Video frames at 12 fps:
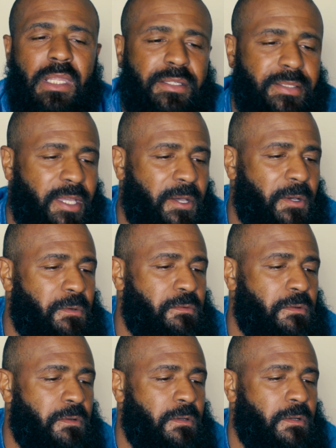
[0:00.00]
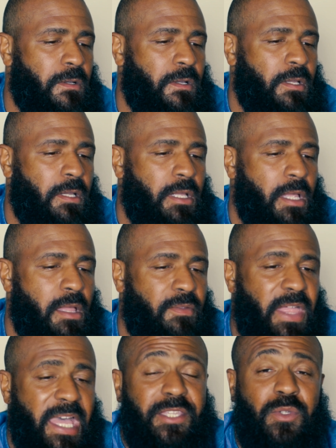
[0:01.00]
So
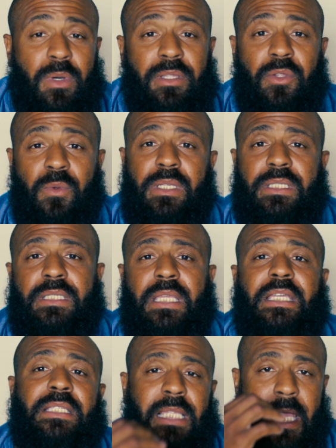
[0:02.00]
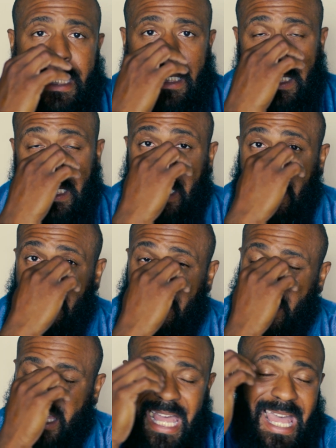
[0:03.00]
that's one of the reasons that's like,
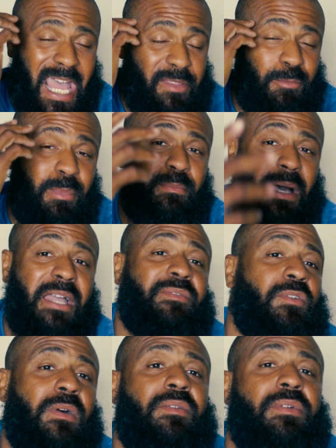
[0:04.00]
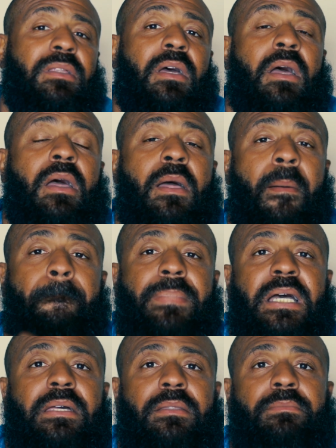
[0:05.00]
I have to be mindful of it,
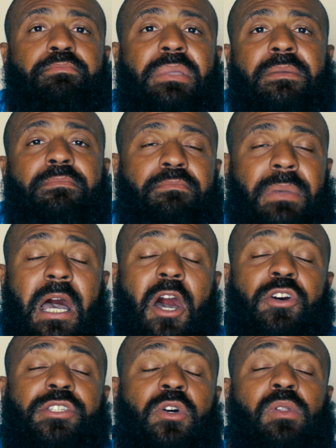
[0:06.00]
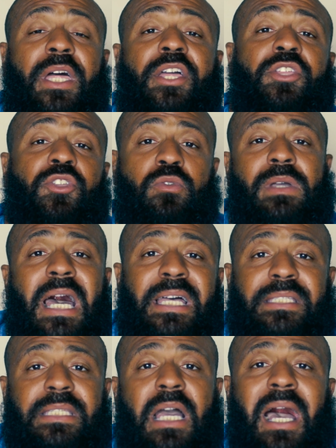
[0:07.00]
but also let you
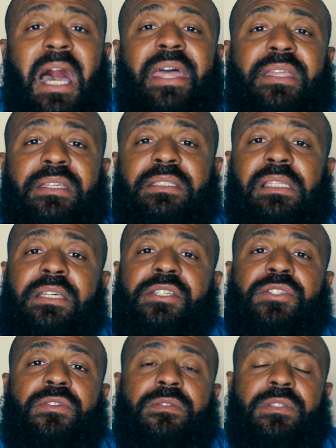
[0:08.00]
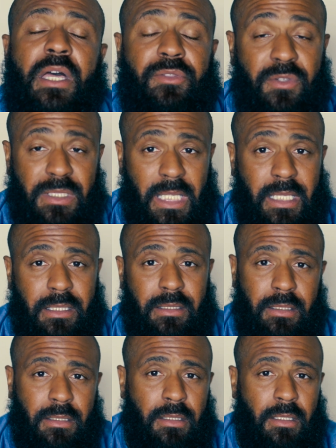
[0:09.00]
guys, the audience, the listeners, understand
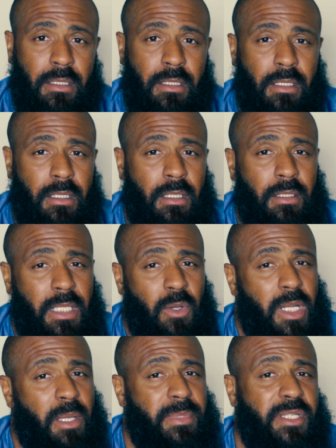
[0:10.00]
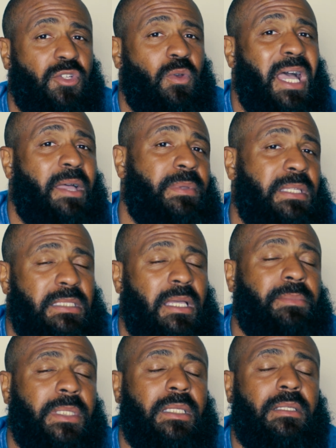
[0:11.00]
that when I'm describing
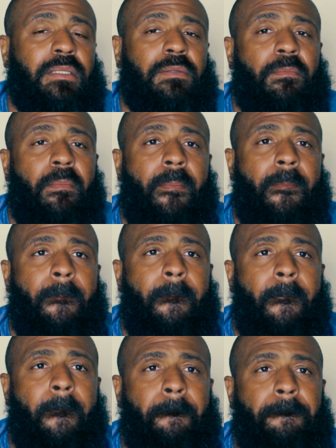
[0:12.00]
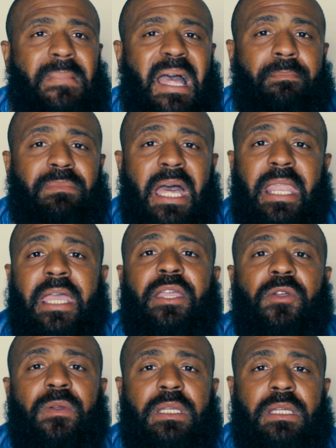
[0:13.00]
something, I'm not
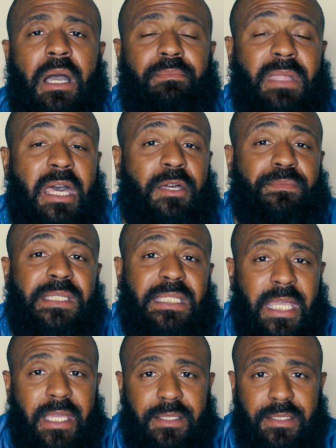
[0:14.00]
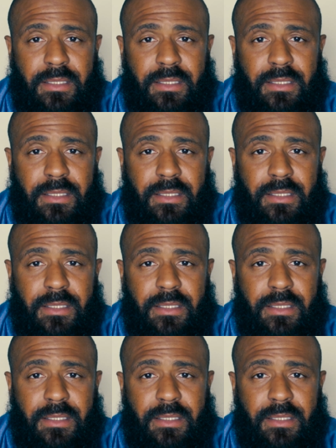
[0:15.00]
angry, I'm not upset.